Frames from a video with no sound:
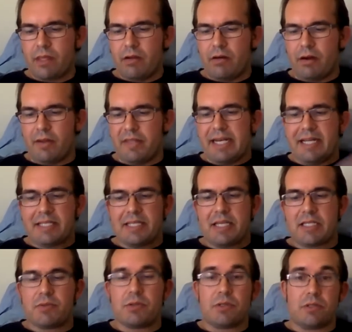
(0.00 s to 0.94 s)
All right, the next
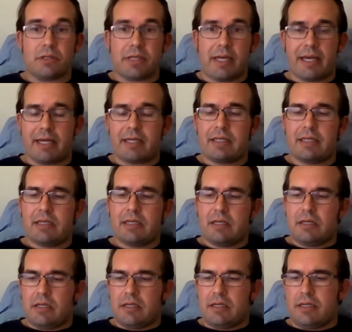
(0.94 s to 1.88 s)
essay we're going to look at
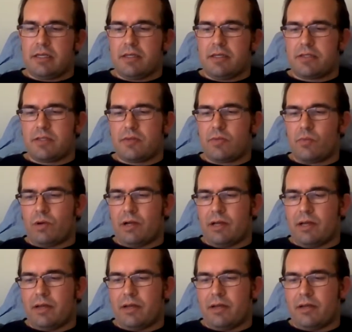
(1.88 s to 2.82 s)
is the
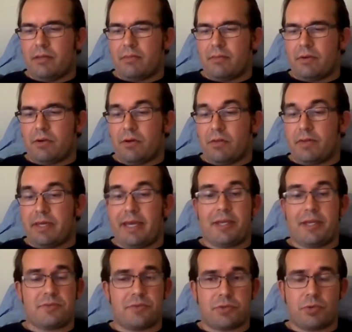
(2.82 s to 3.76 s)
one called The
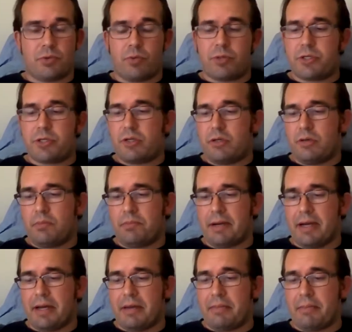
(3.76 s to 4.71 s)
Case for Torture
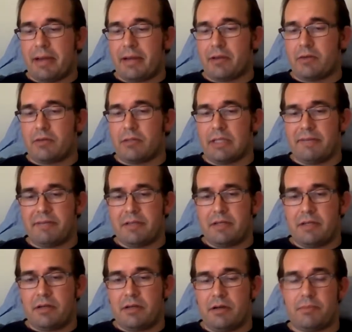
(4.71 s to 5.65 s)
by Michael
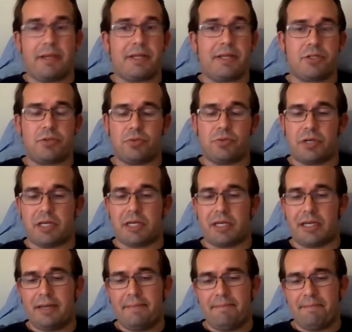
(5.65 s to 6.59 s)
Levin on page
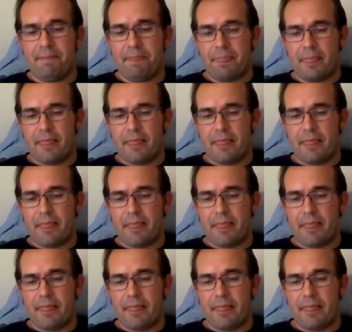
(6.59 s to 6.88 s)
239.